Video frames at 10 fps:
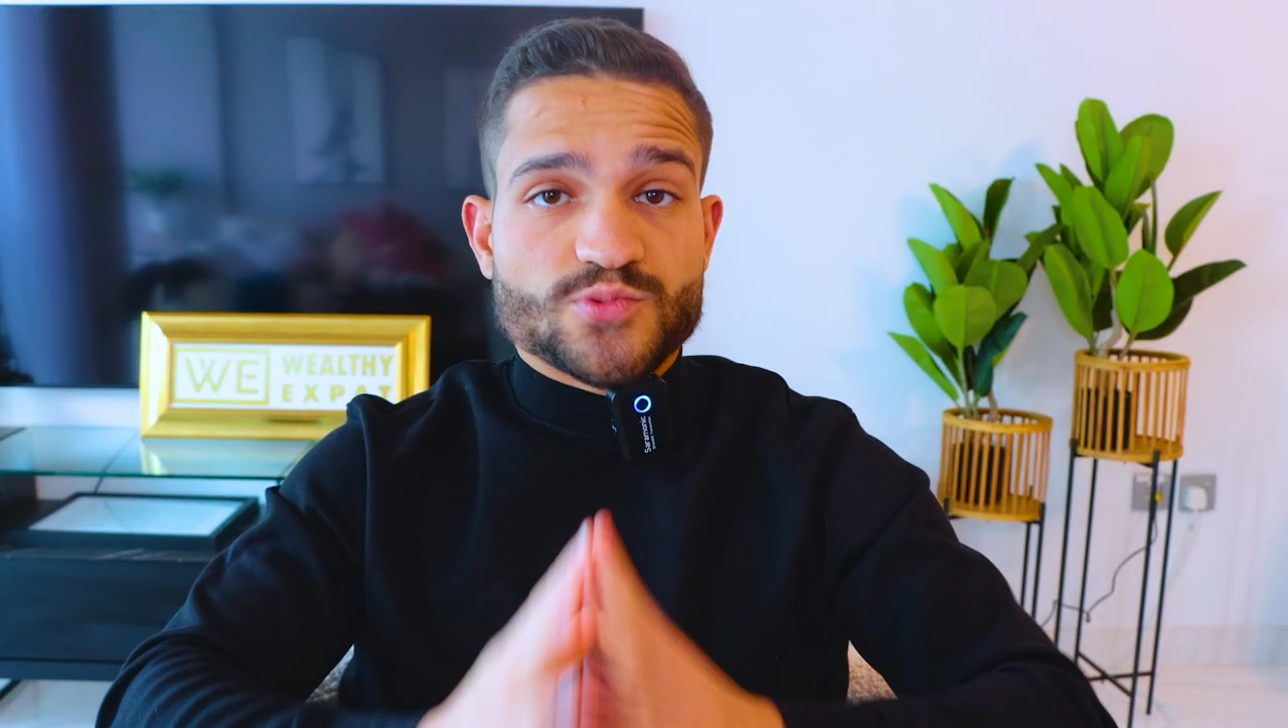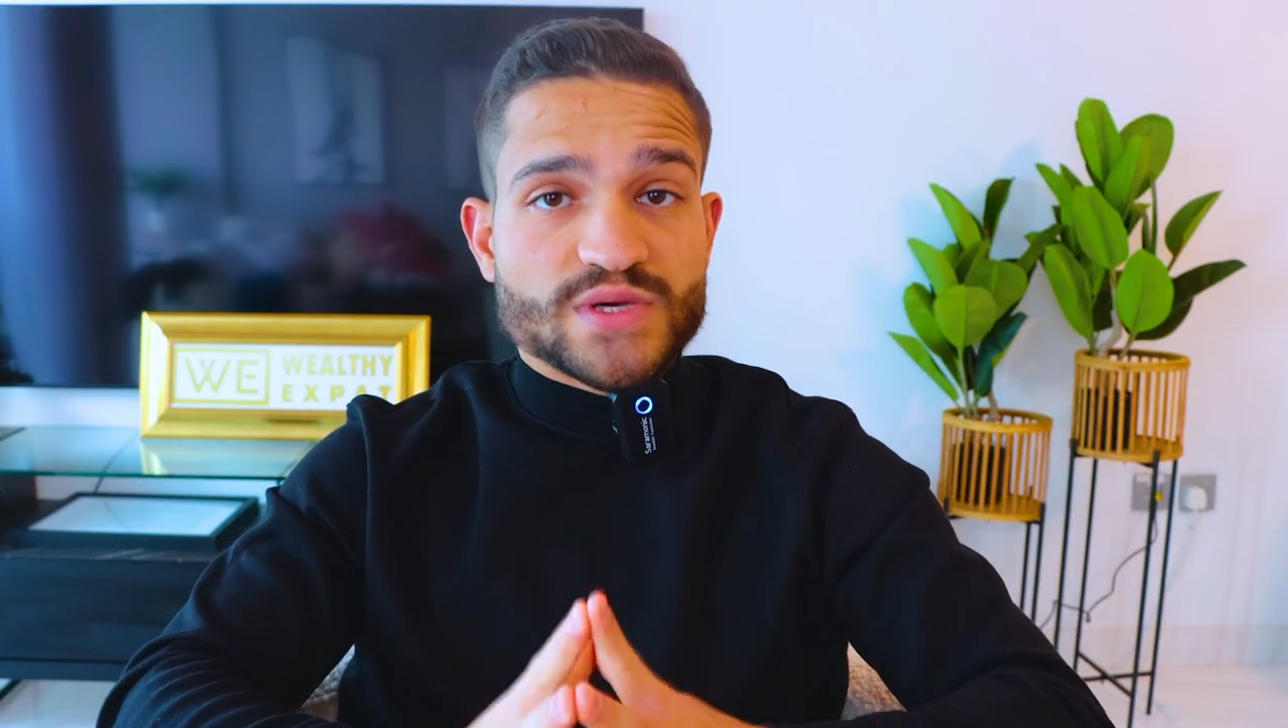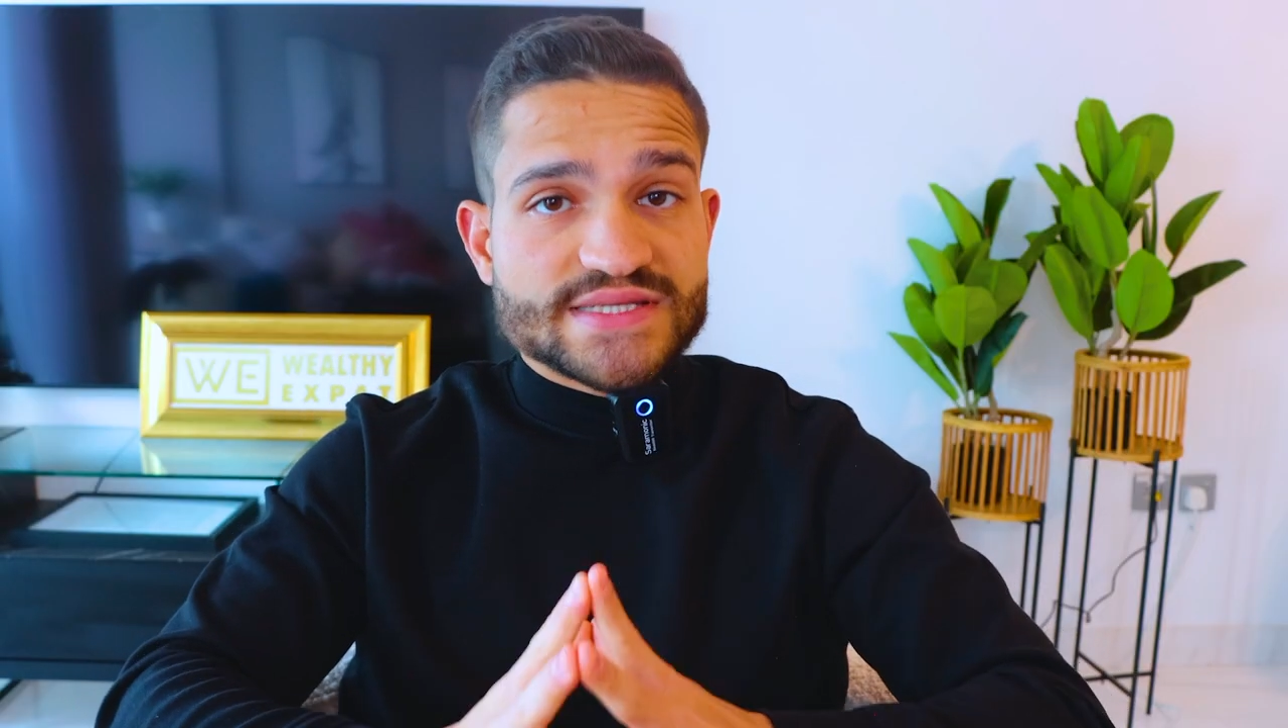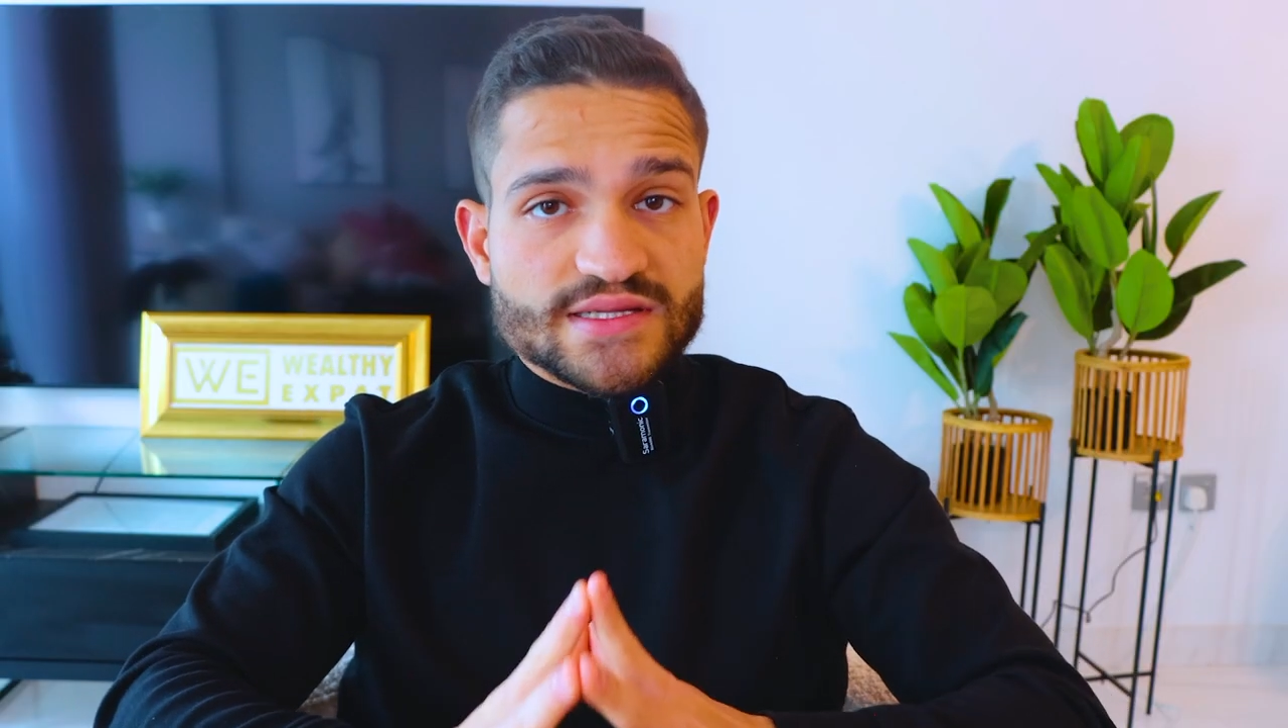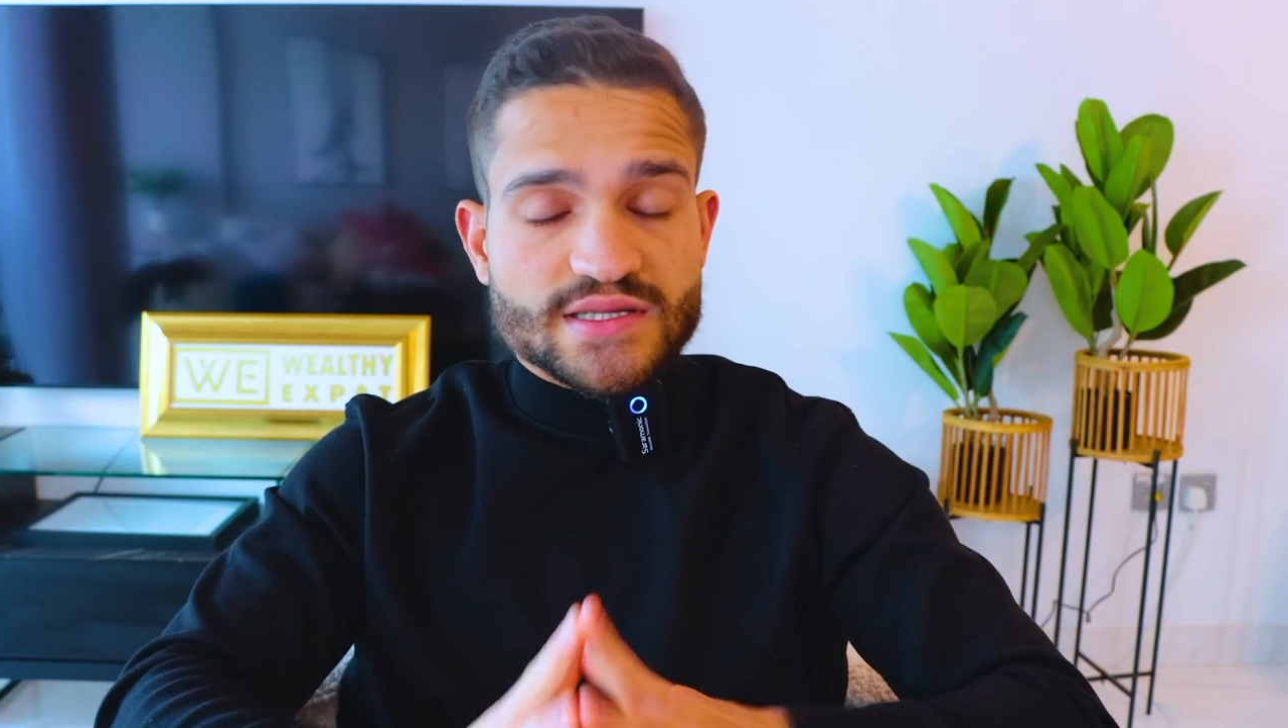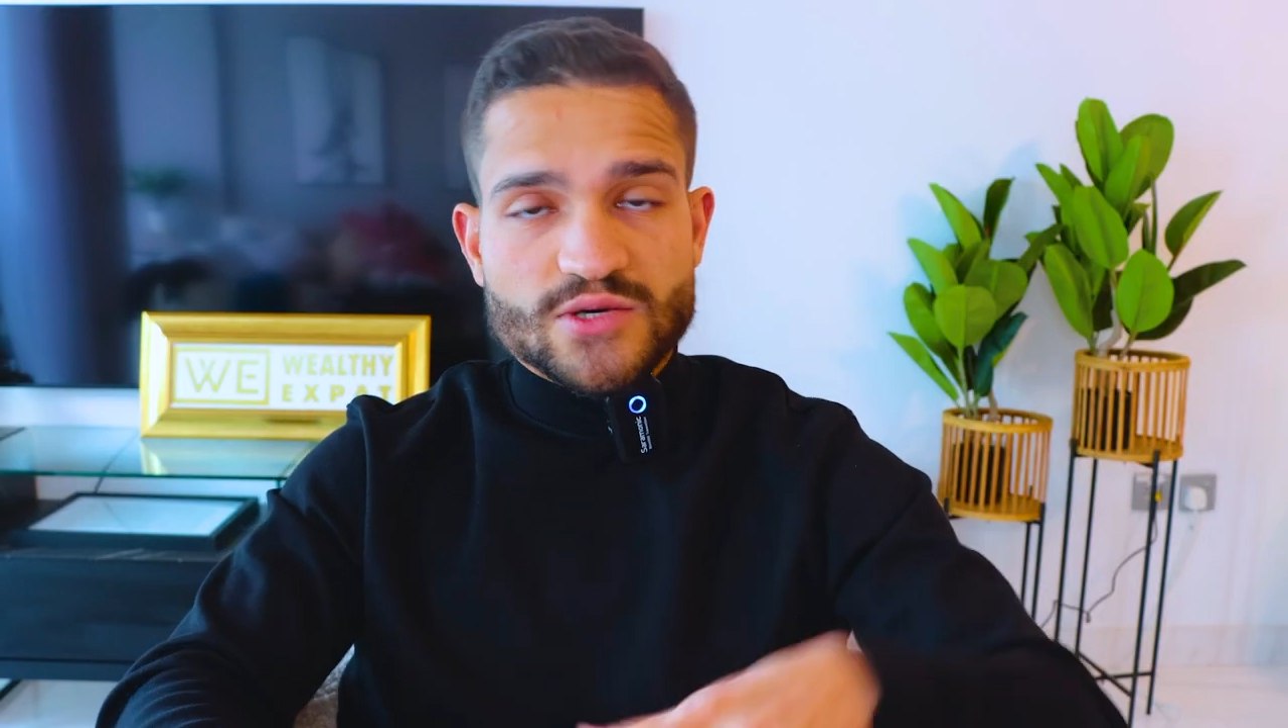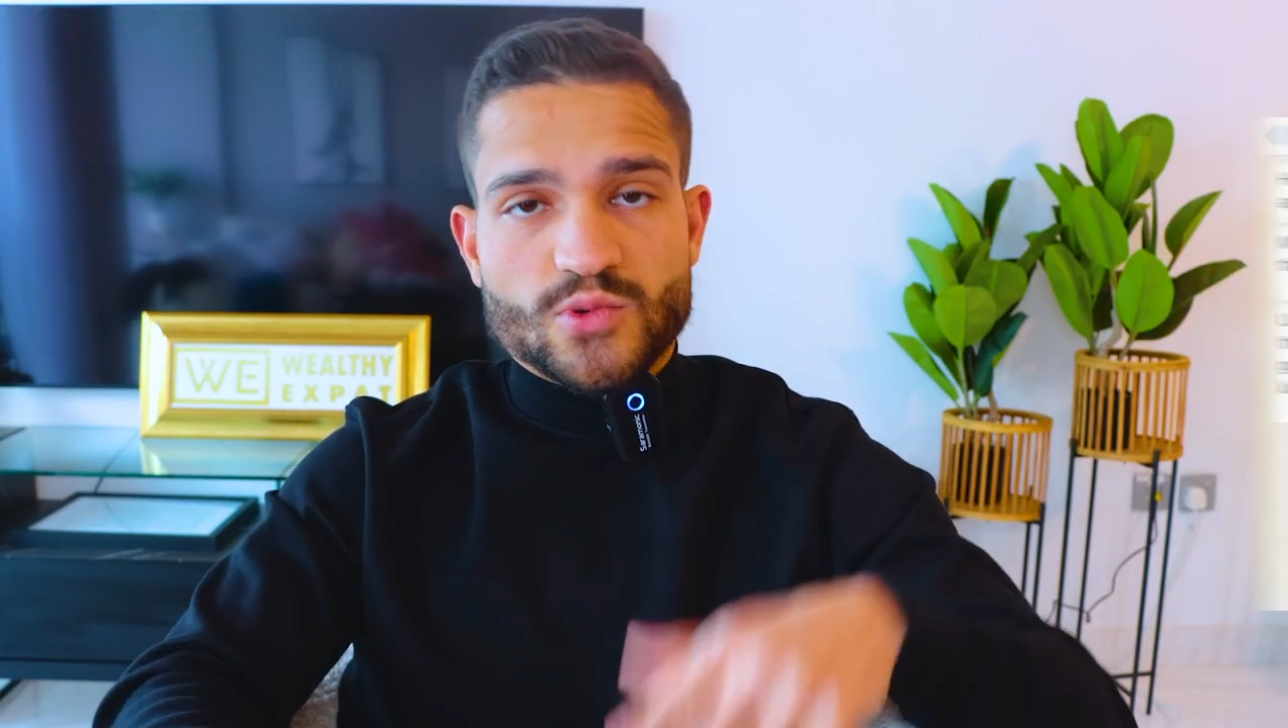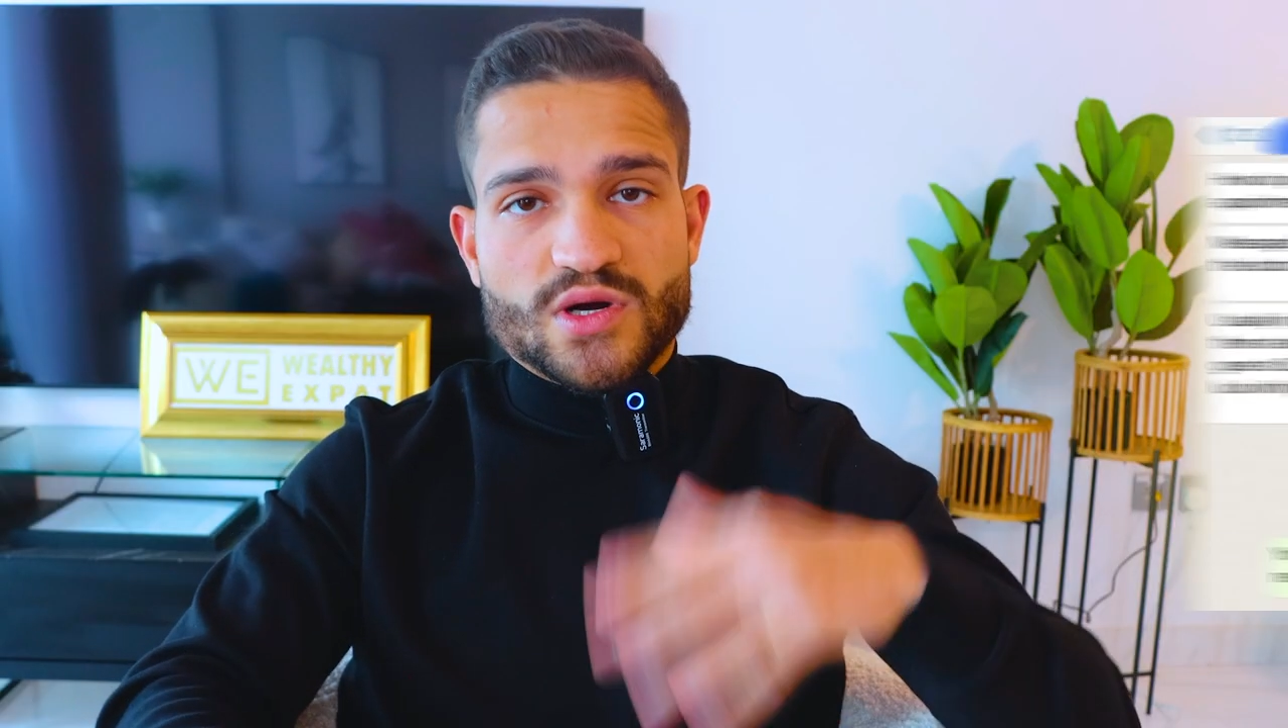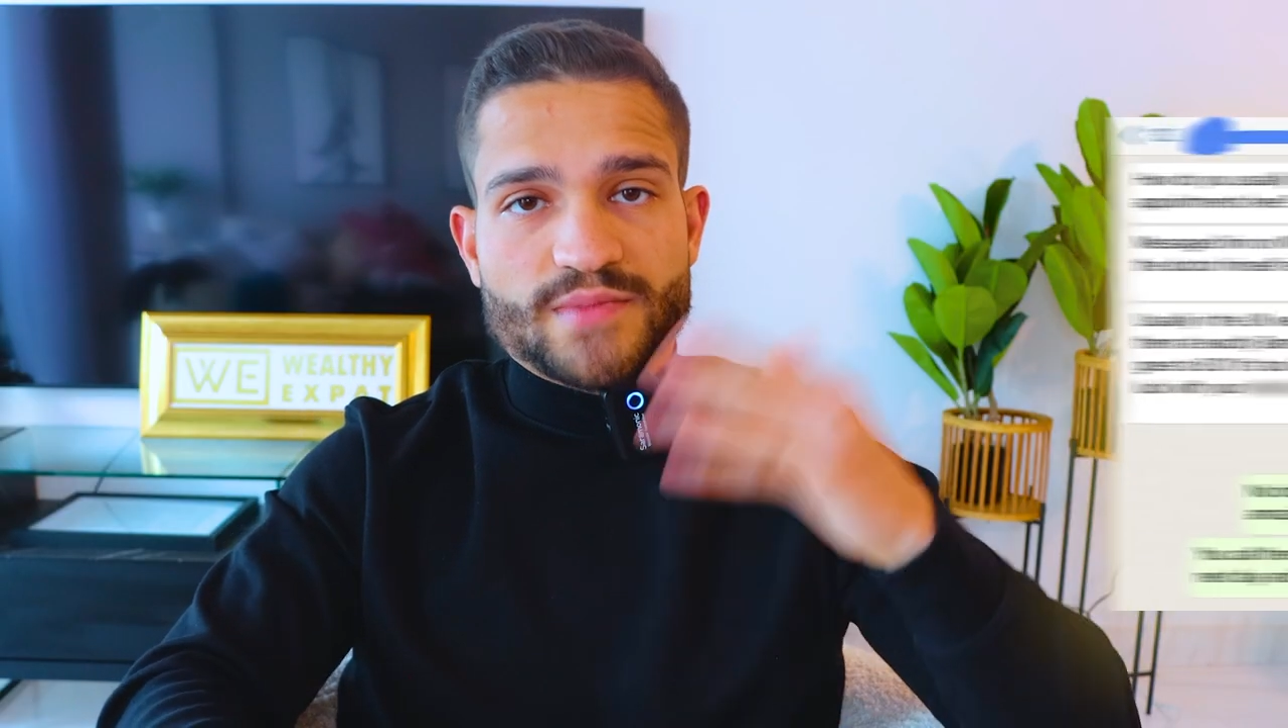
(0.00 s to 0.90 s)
recently one of